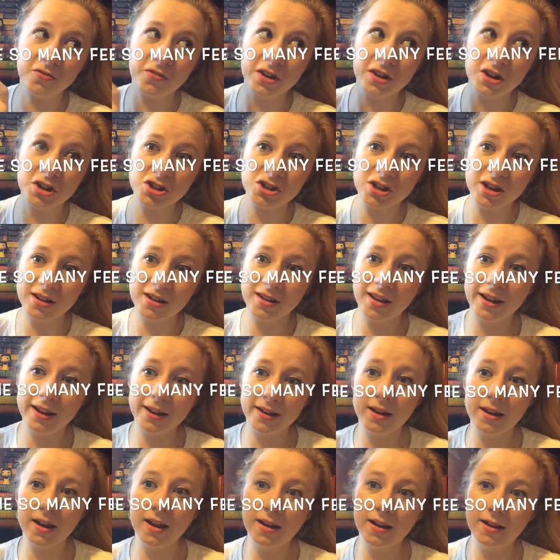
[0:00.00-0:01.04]
finished in
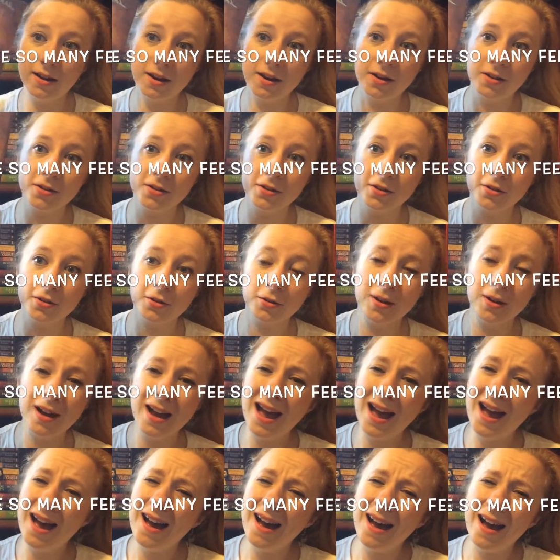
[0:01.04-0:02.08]
like a day or two.
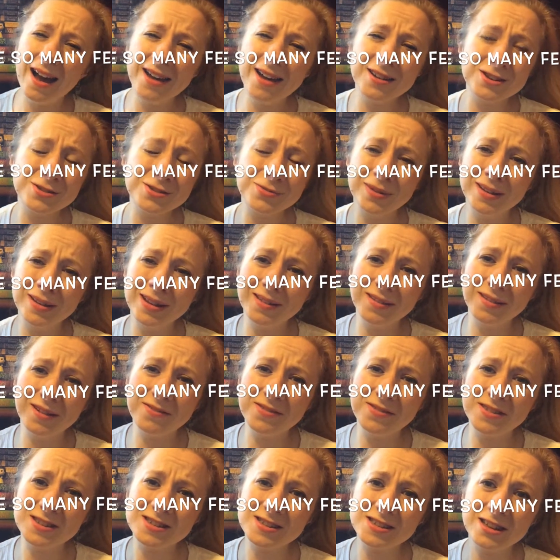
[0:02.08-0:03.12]
I just really
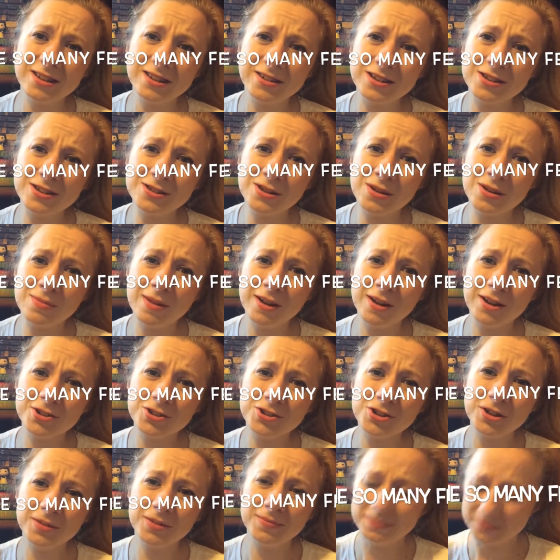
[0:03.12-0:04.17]
love this series so
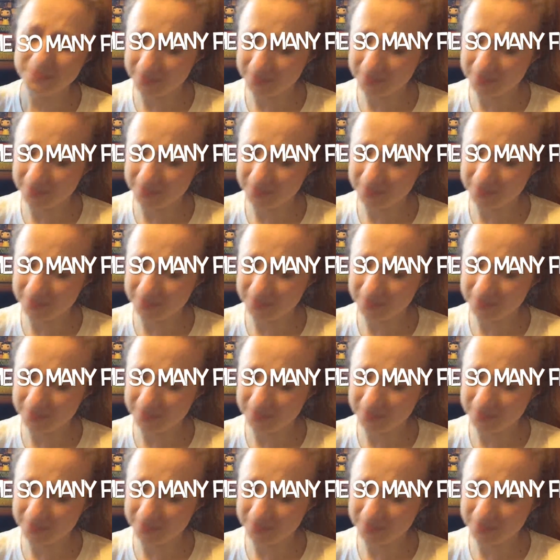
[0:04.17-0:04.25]
much.